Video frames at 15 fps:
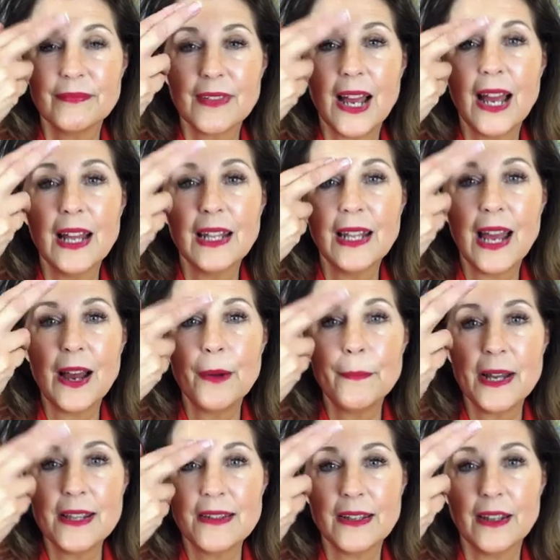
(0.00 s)
I allow
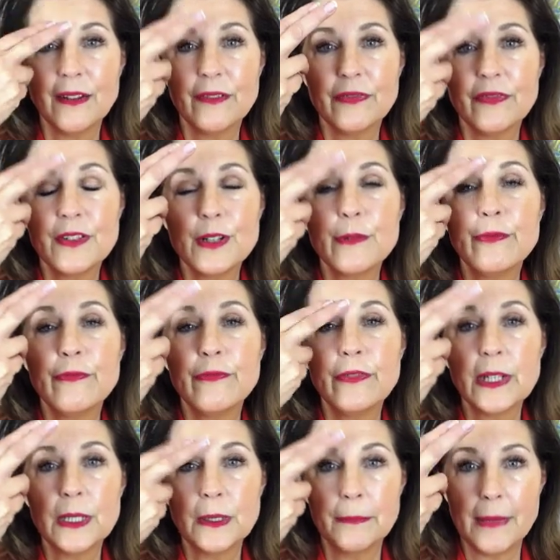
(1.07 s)
myself to
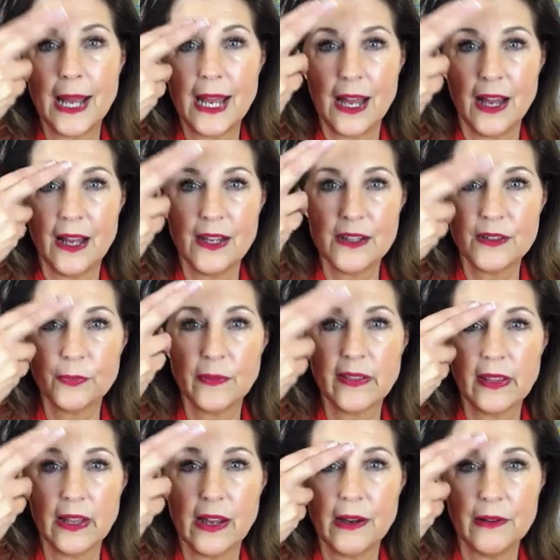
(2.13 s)
fill my eyes with
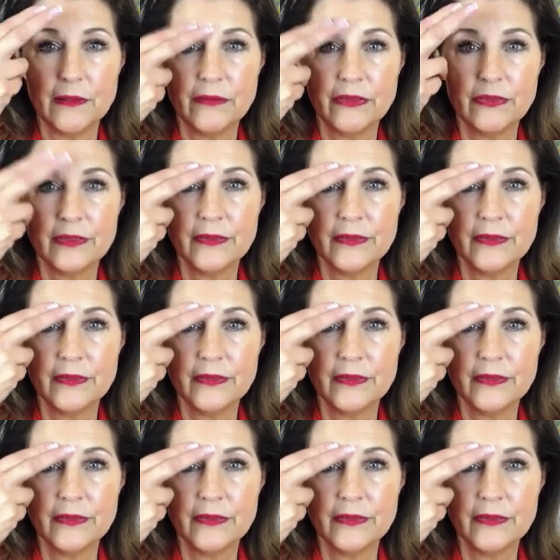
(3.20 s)
love.